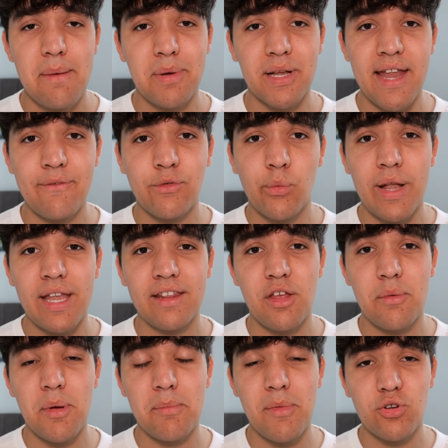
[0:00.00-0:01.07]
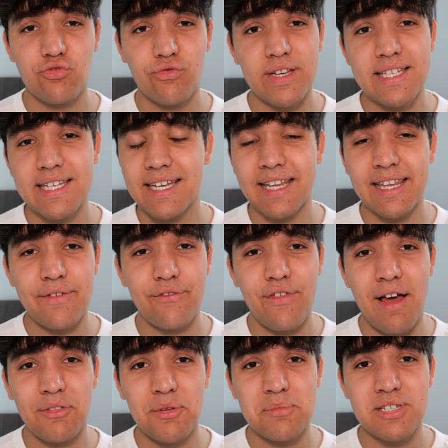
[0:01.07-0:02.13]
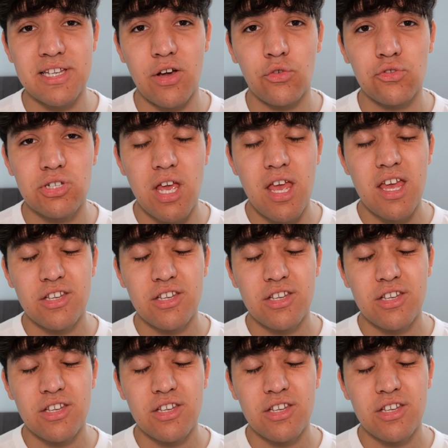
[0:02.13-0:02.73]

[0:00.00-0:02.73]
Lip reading: but never winning them, and most recently they found themselves